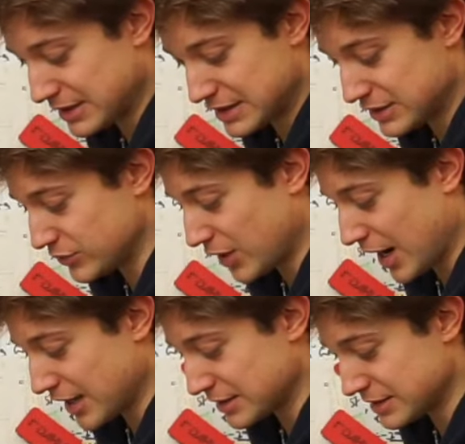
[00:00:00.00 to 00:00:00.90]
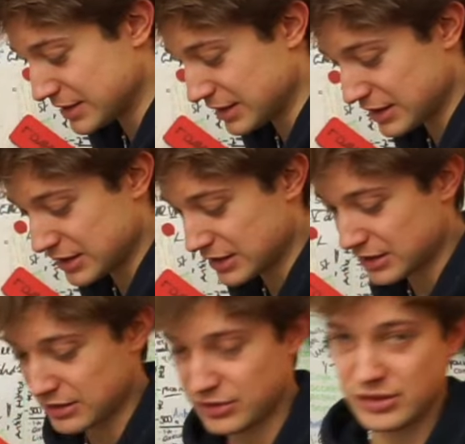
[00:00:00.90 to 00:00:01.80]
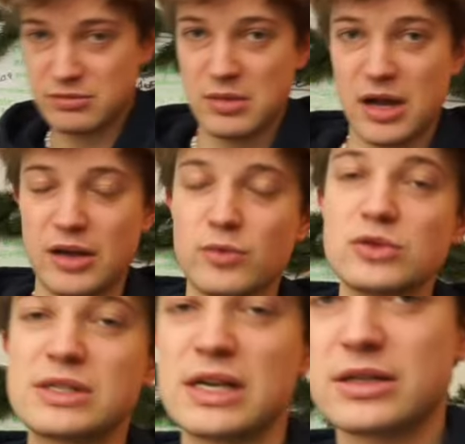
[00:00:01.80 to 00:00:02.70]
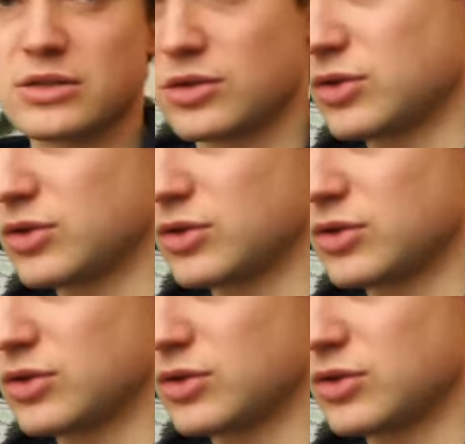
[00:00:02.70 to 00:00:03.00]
you can't. I would say it's not